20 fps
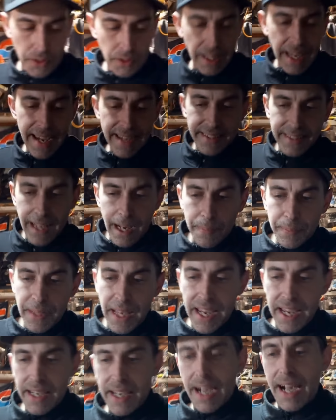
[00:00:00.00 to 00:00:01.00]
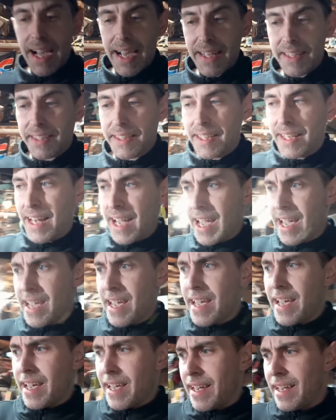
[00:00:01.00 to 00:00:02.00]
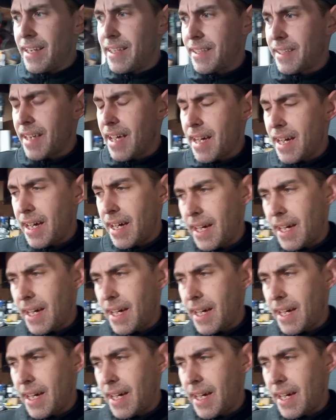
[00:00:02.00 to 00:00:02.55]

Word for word: So last update, guys. Today is...